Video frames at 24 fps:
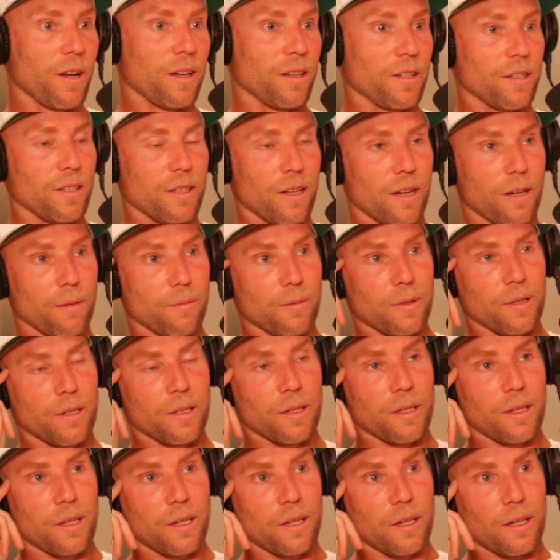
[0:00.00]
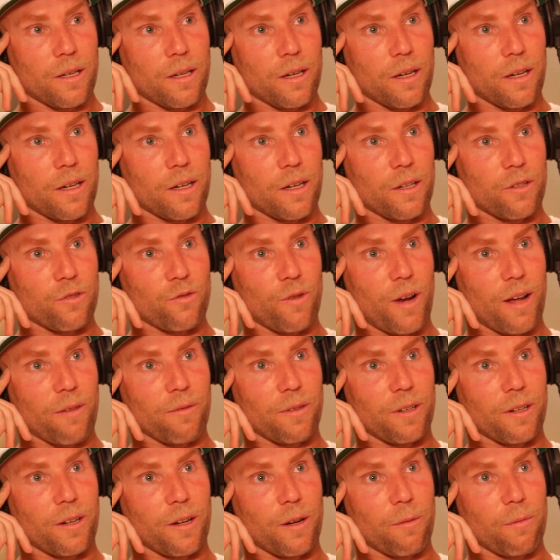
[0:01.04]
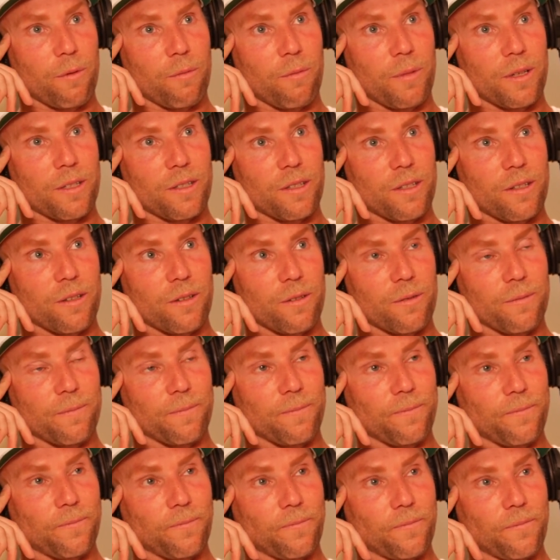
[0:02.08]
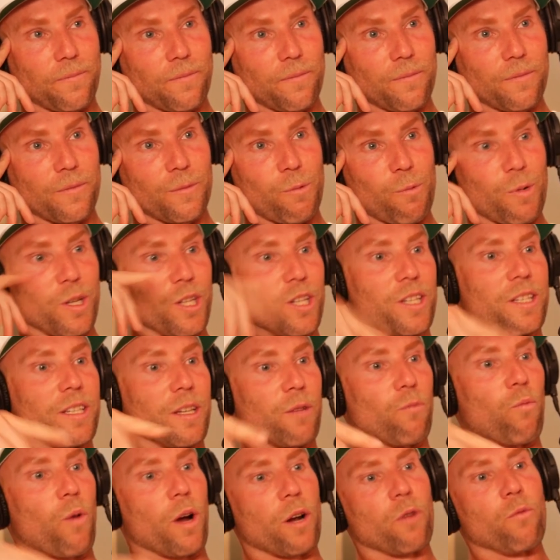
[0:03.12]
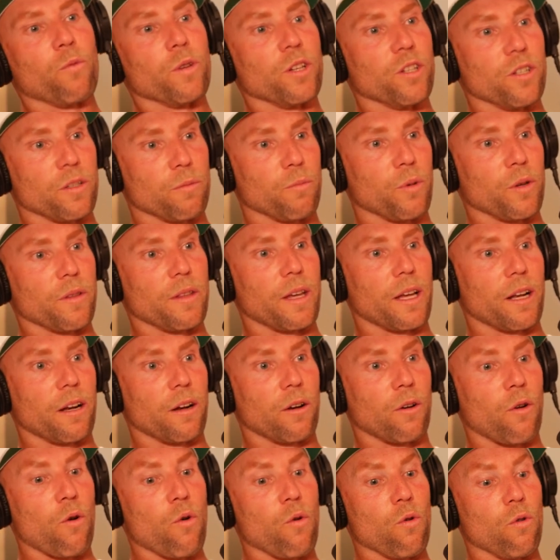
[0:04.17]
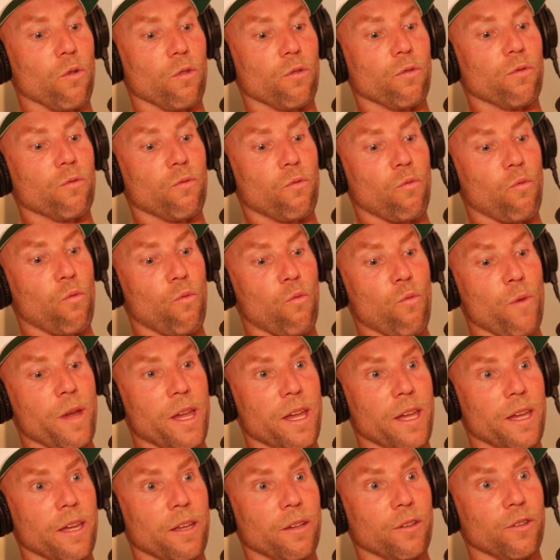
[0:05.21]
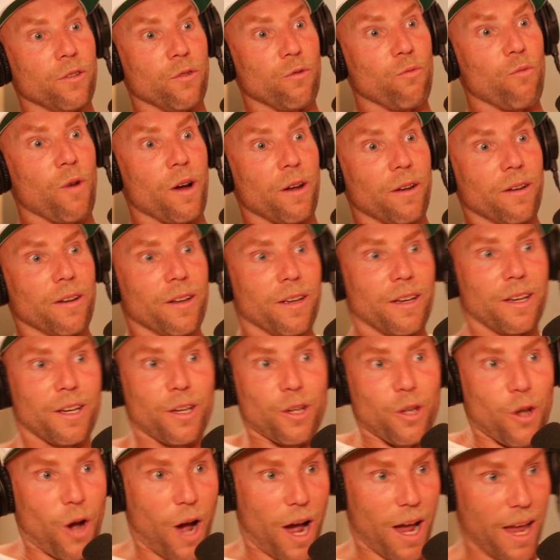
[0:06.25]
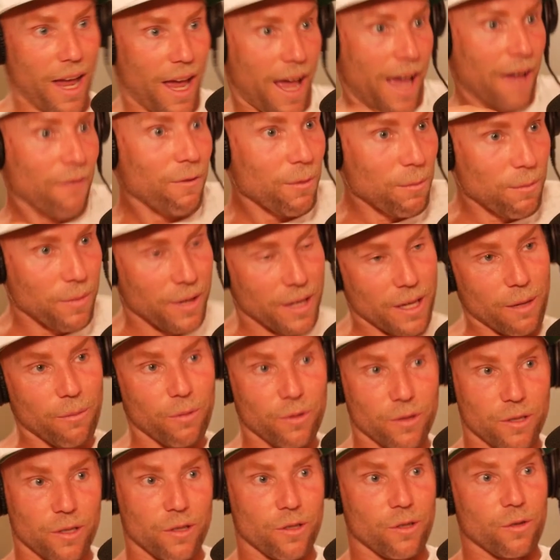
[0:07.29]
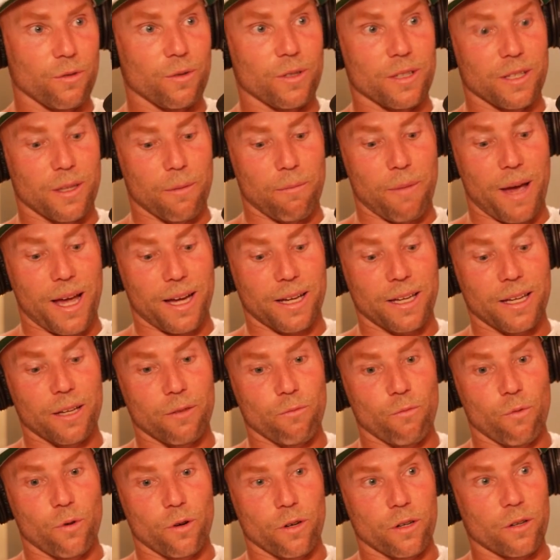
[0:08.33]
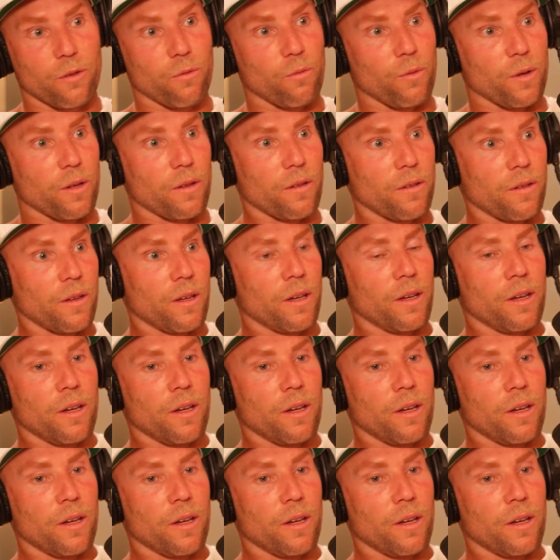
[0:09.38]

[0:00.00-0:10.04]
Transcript: I'd stopped traveling a couple months ago, we just said, why don't we just put that on hold? We do what I haven't been able to do is the back end work with